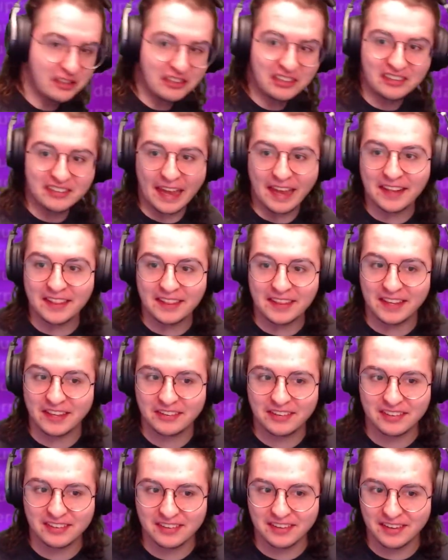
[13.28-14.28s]
stain
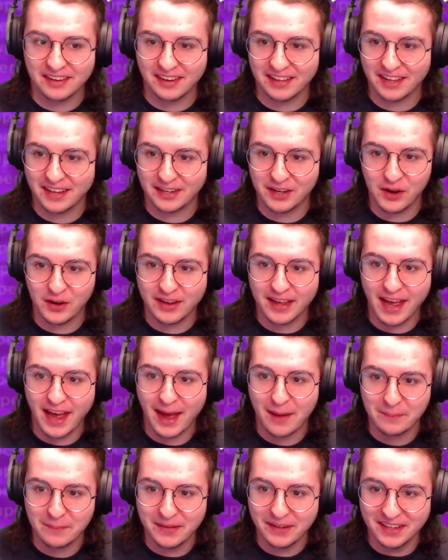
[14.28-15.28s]
this. Like, no
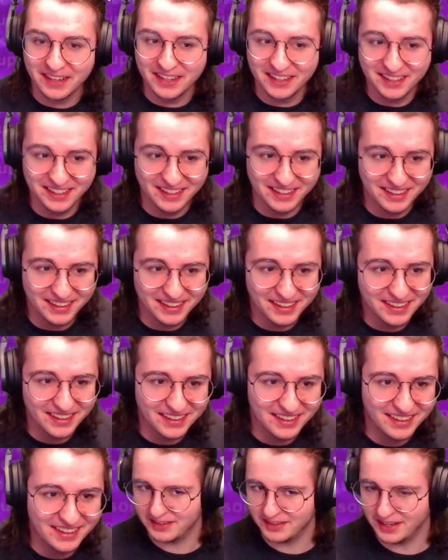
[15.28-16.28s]
cap.
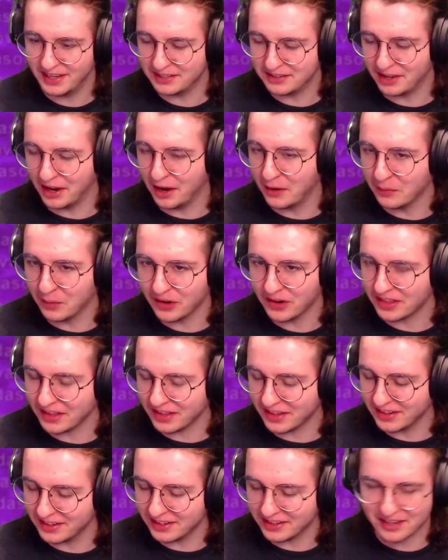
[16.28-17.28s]
It's not worth
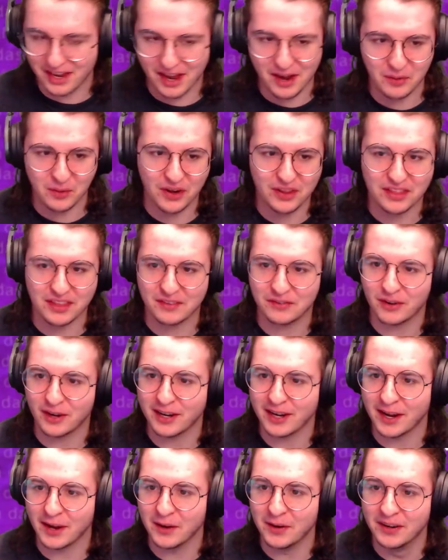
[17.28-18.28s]
it. It's not worth it
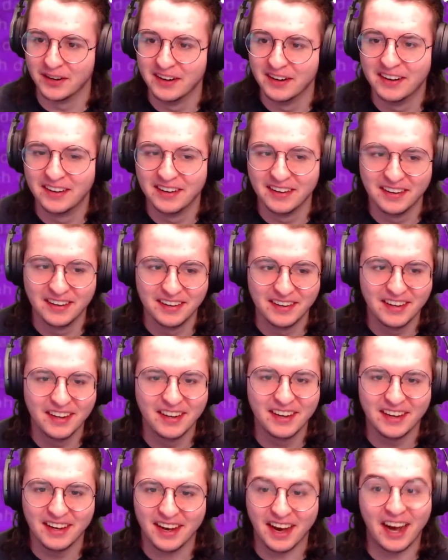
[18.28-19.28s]
right now.
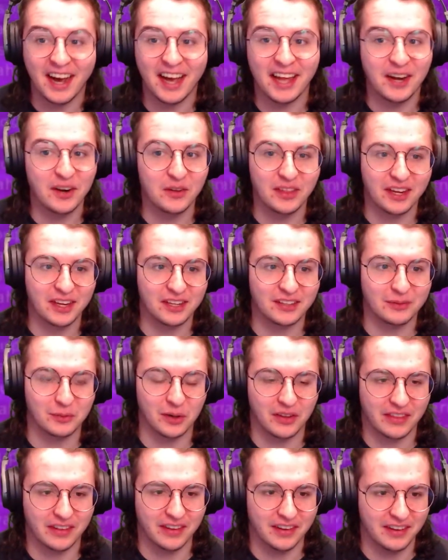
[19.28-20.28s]
I don't think it's
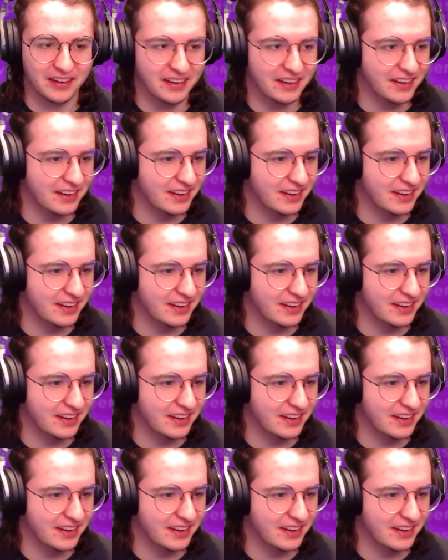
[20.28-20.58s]
worth it.